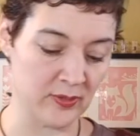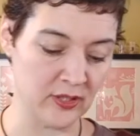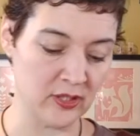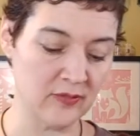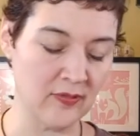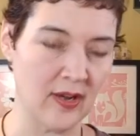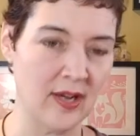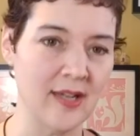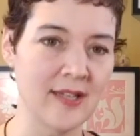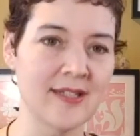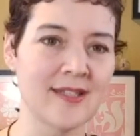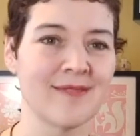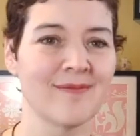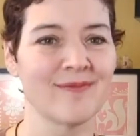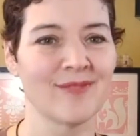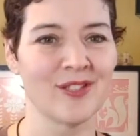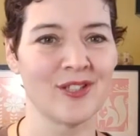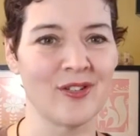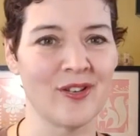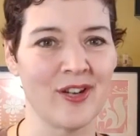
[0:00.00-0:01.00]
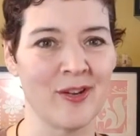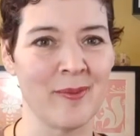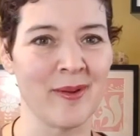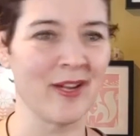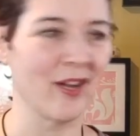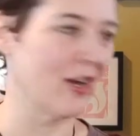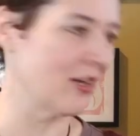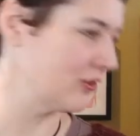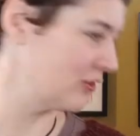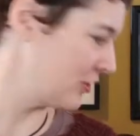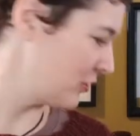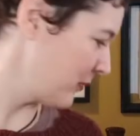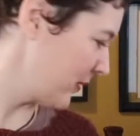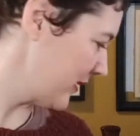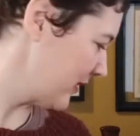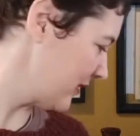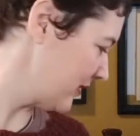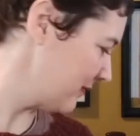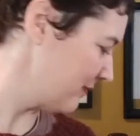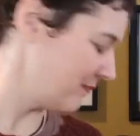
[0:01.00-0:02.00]
The Wizard of Oz. Sorry, all my yarn just
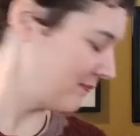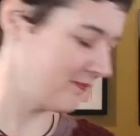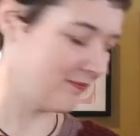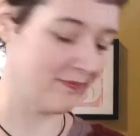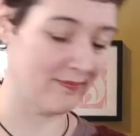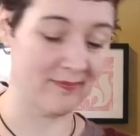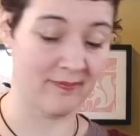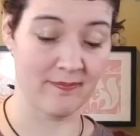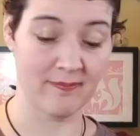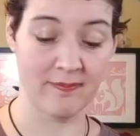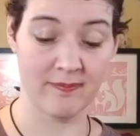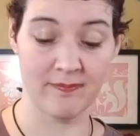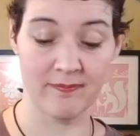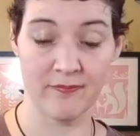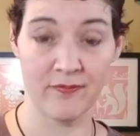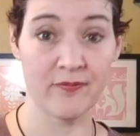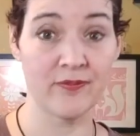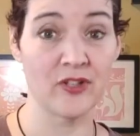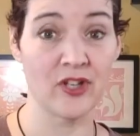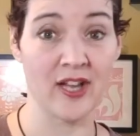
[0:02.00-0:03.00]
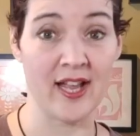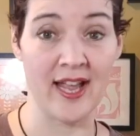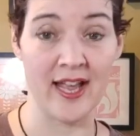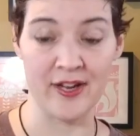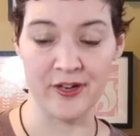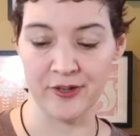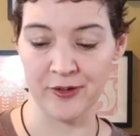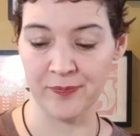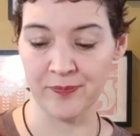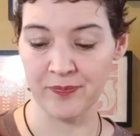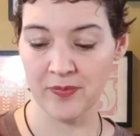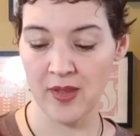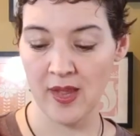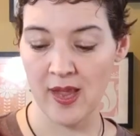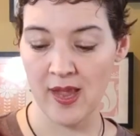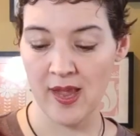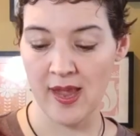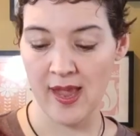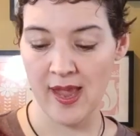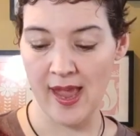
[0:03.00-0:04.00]
took a header.
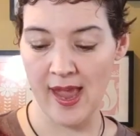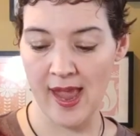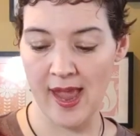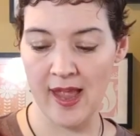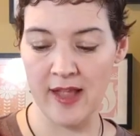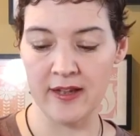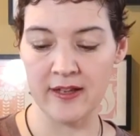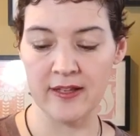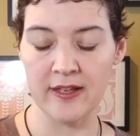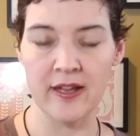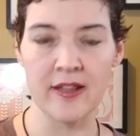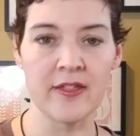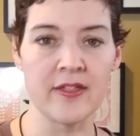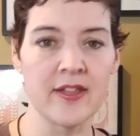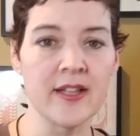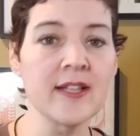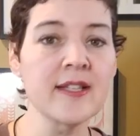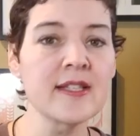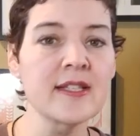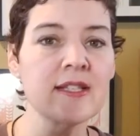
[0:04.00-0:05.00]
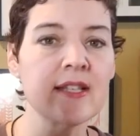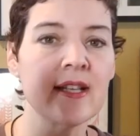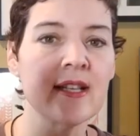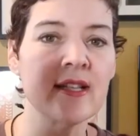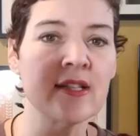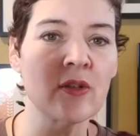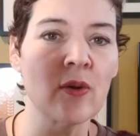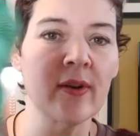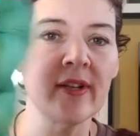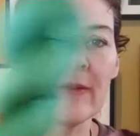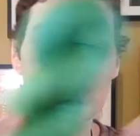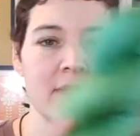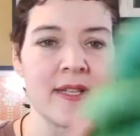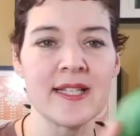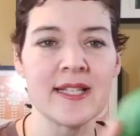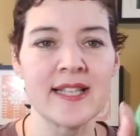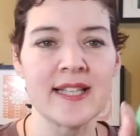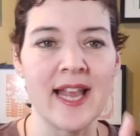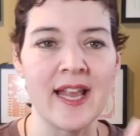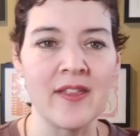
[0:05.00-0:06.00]
And this is going to be
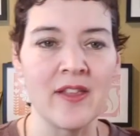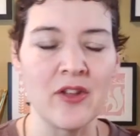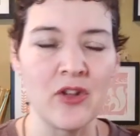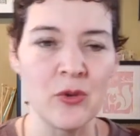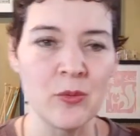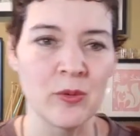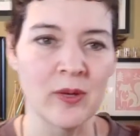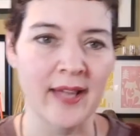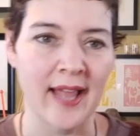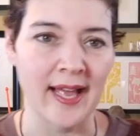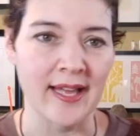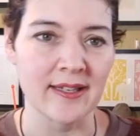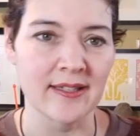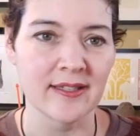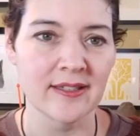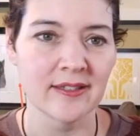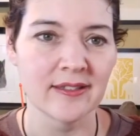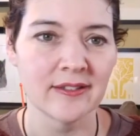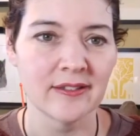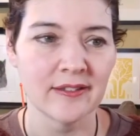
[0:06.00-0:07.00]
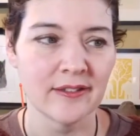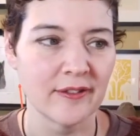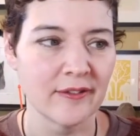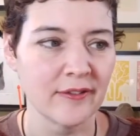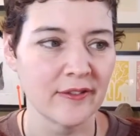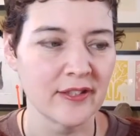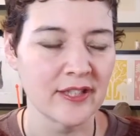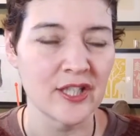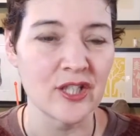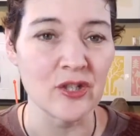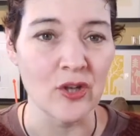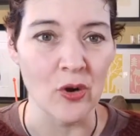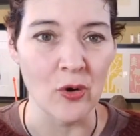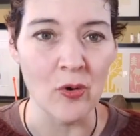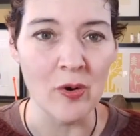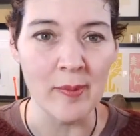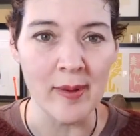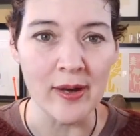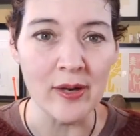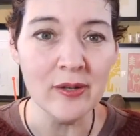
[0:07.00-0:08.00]
the skein that you will get to
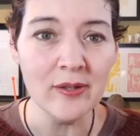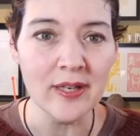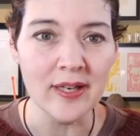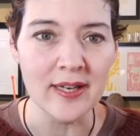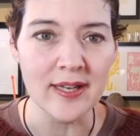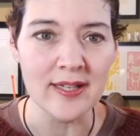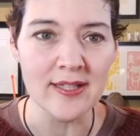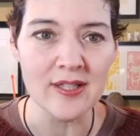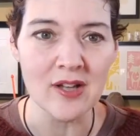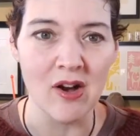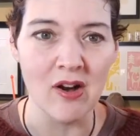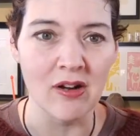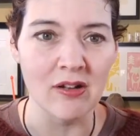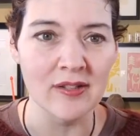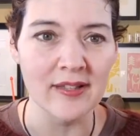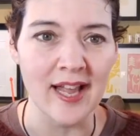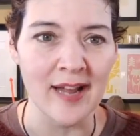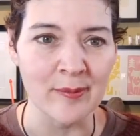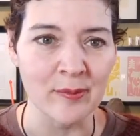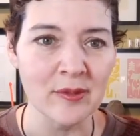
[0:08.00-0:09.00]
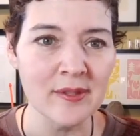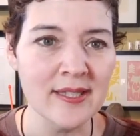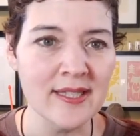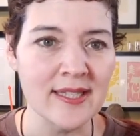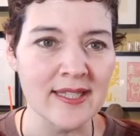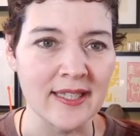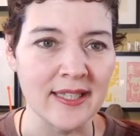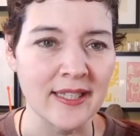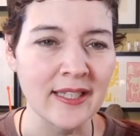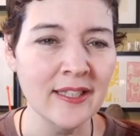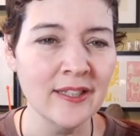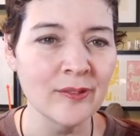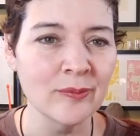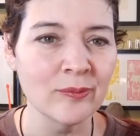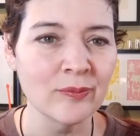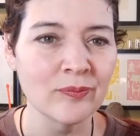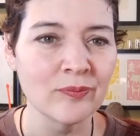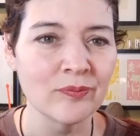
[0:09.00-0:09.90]
know about, and it's called Emerald City.